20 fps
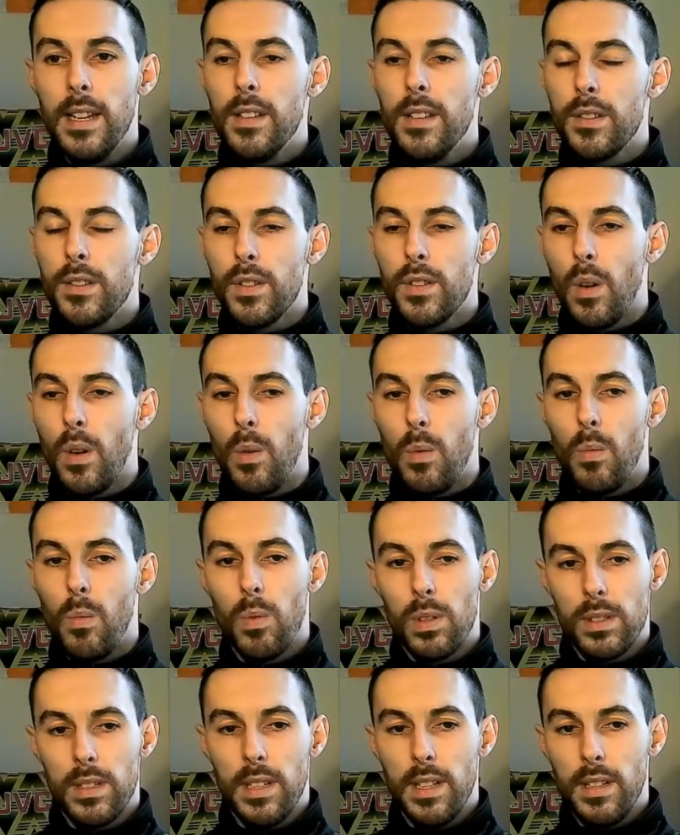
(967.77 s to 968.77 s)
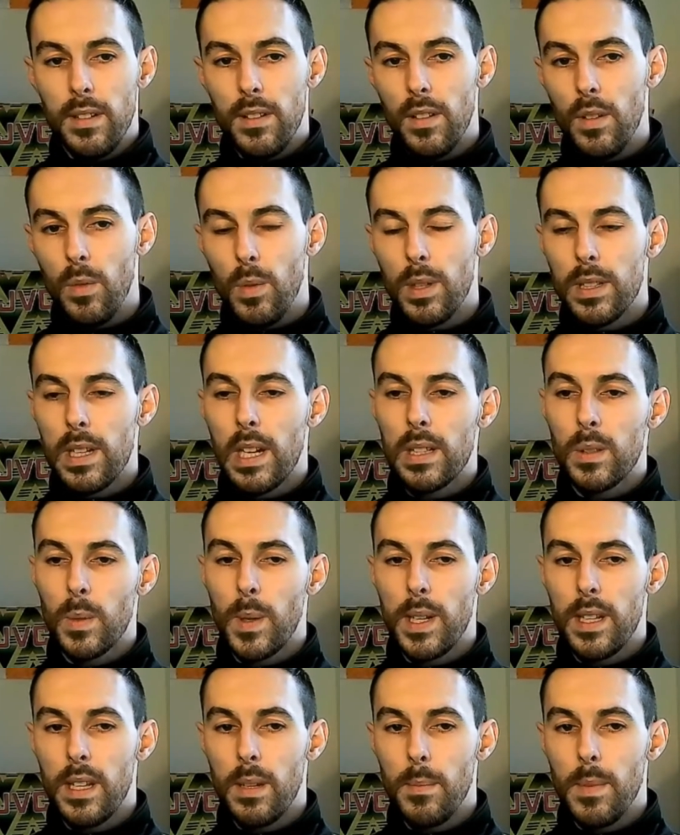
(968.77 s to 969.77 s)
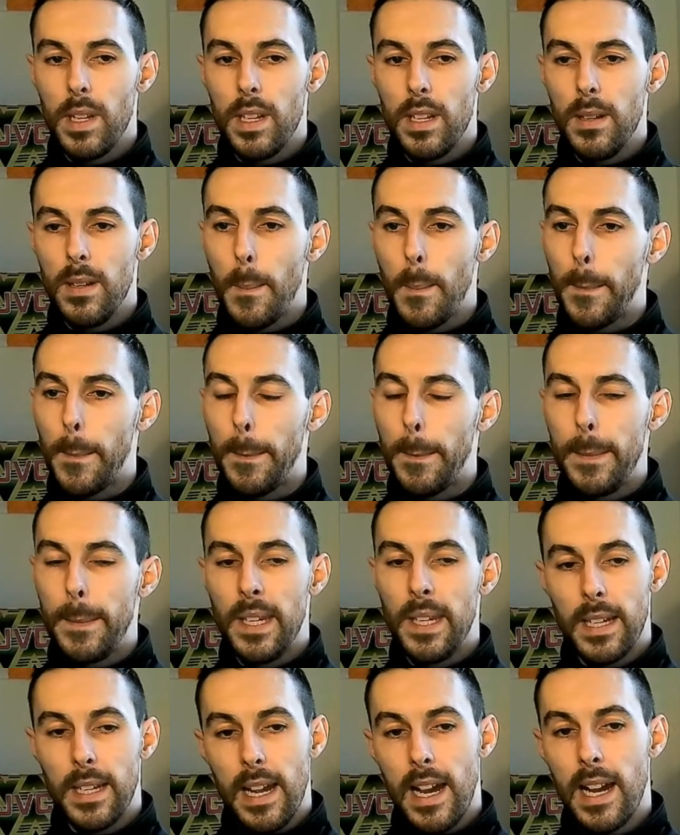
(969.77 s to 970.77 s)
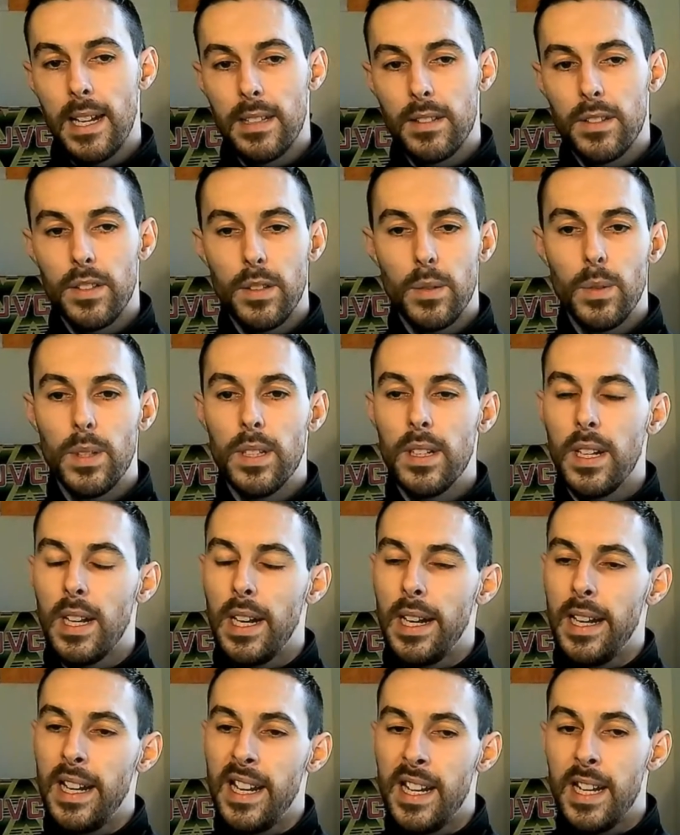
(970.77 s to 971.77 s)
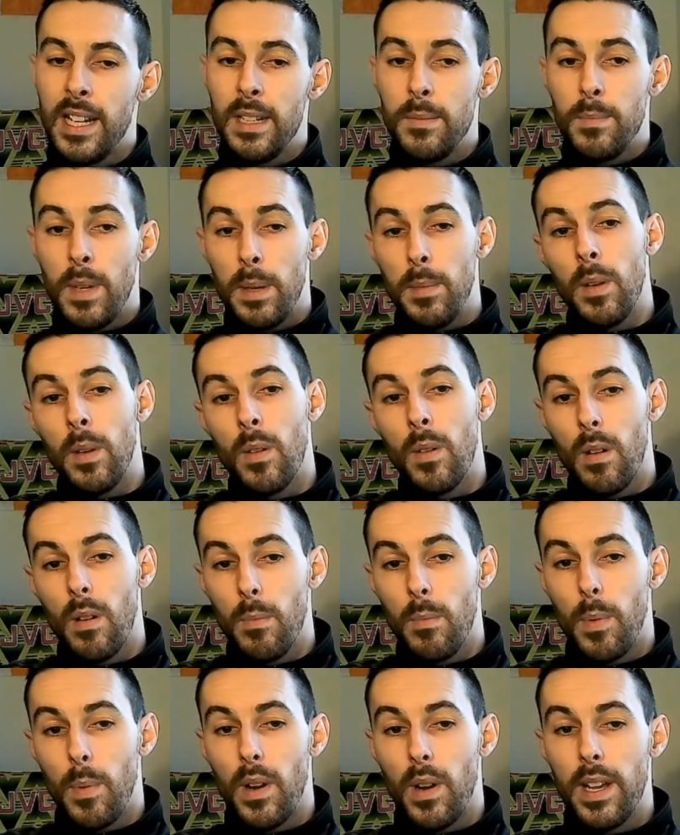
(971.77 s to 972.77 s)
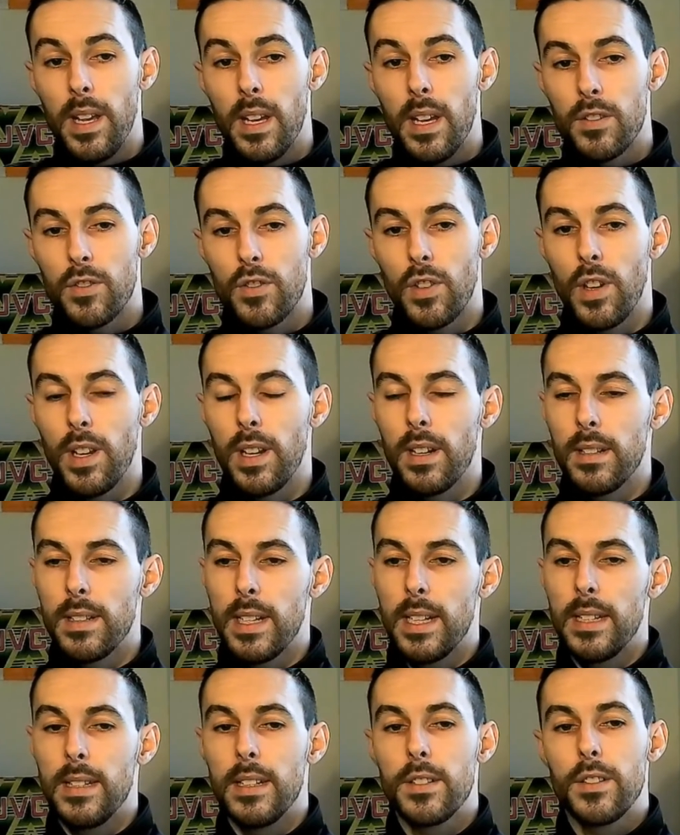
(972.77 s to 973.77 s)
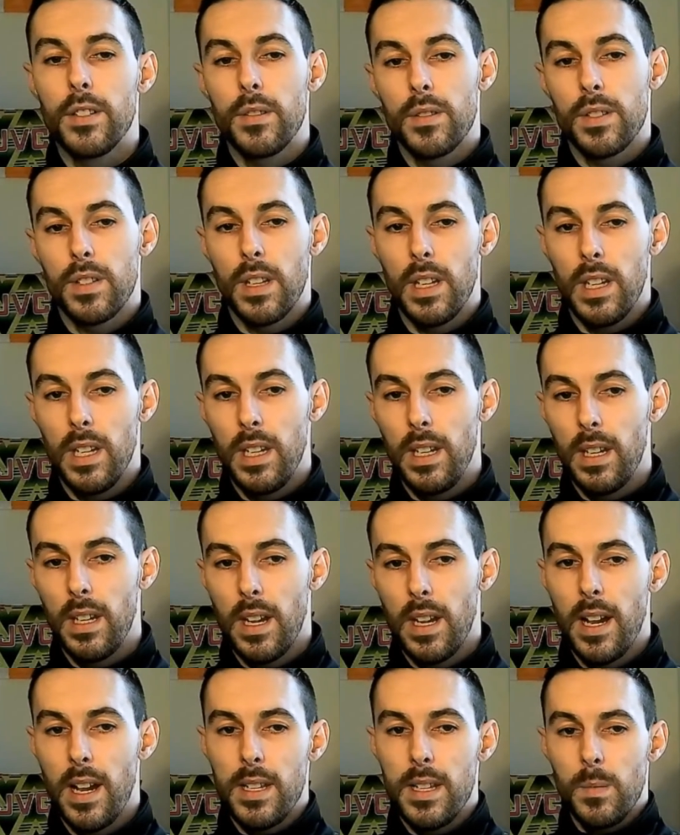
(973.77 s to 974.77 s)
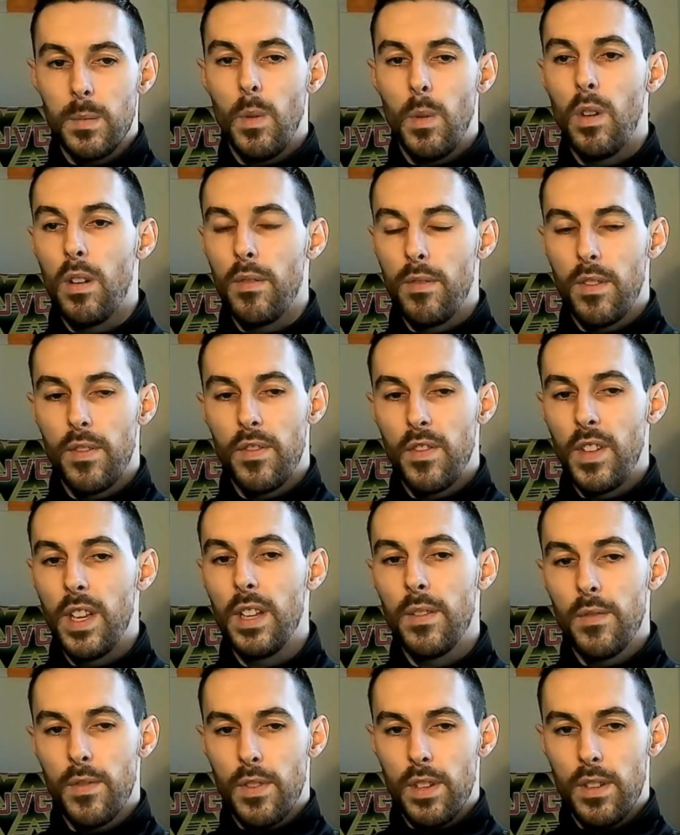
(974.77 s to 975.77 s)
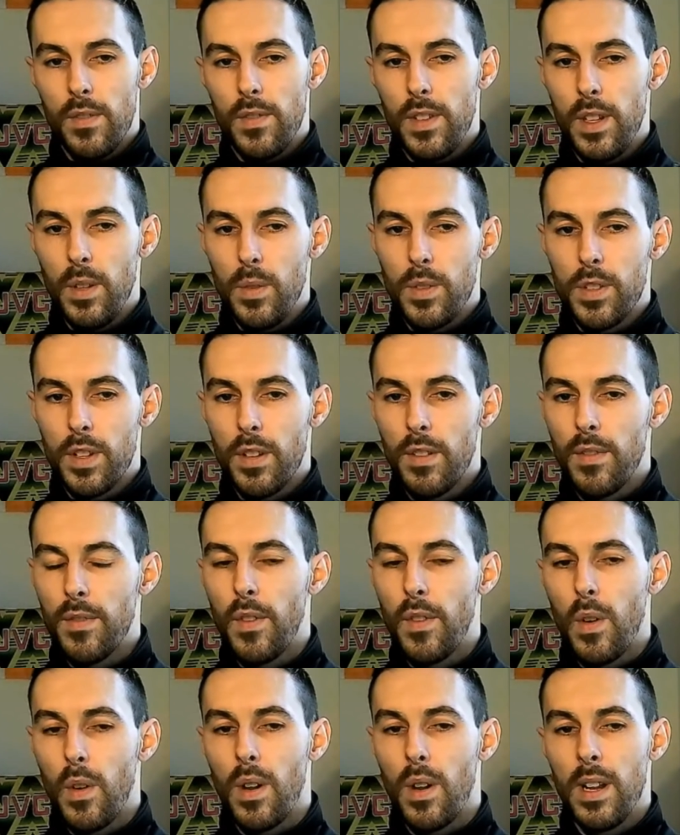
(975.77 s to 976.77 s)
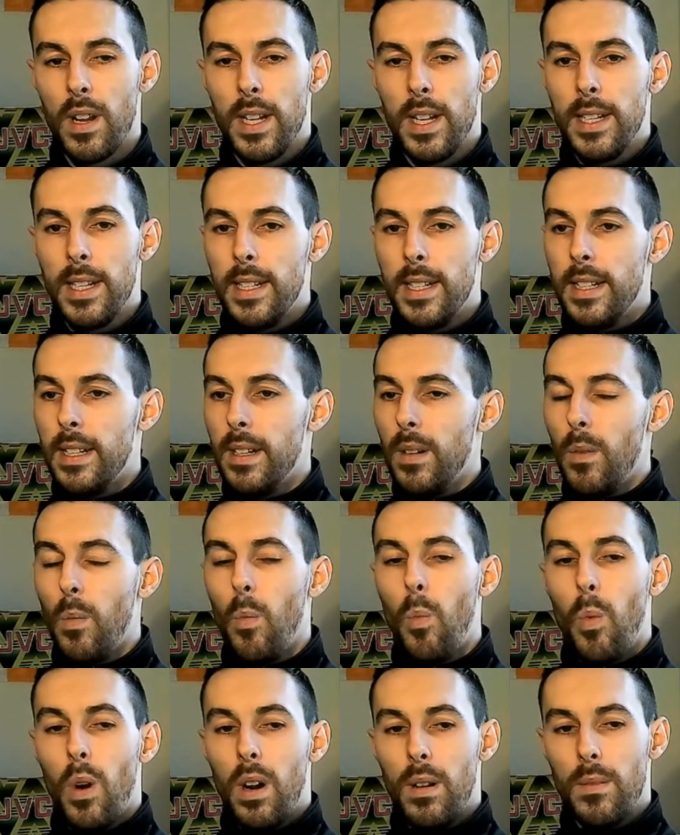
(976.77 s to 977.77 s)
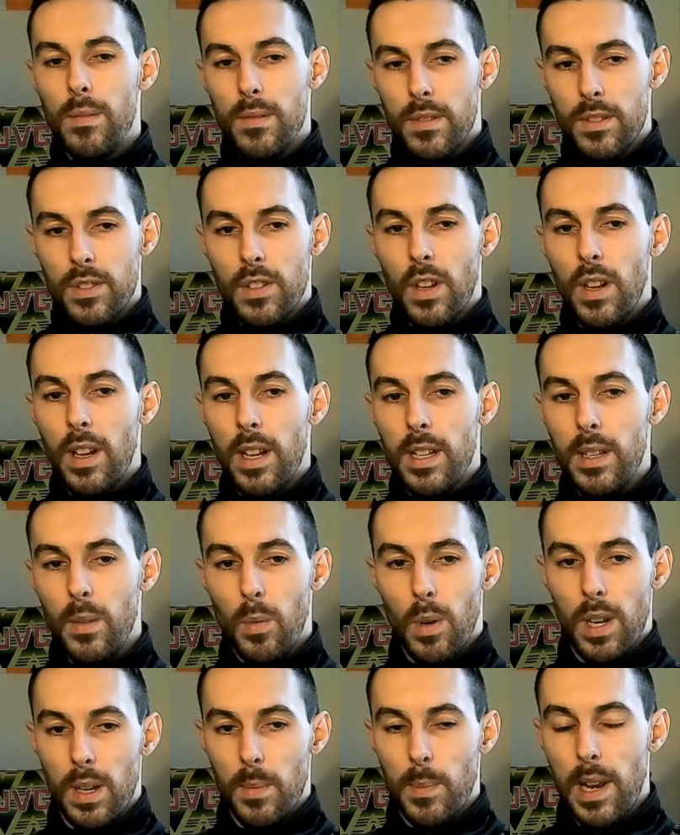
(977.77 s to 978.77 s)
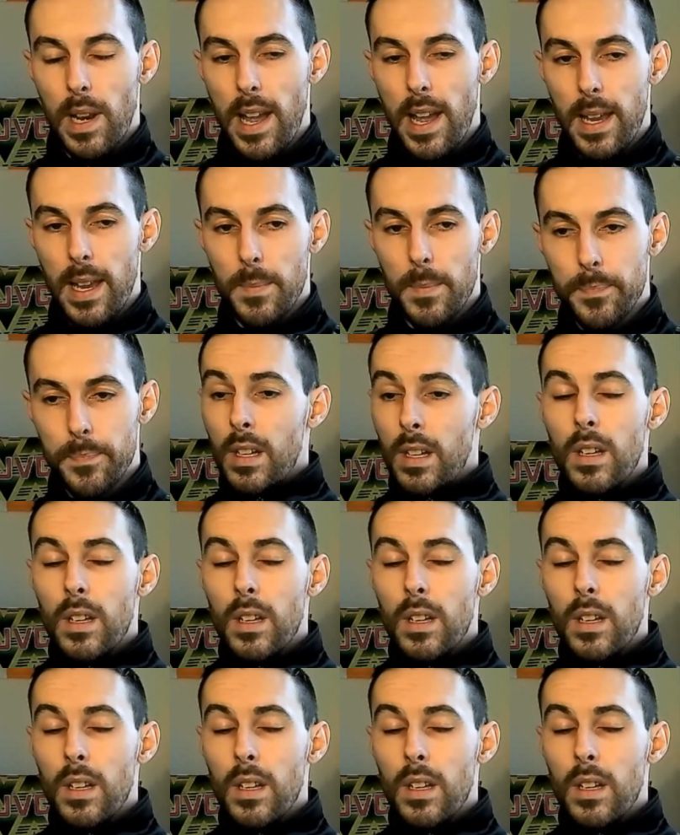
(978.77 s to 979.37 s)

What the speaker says: So what do you do with that 20 million? You can add to it and maybe go out and buy a striker then that you see as more of a fit for the future for what style you want to play.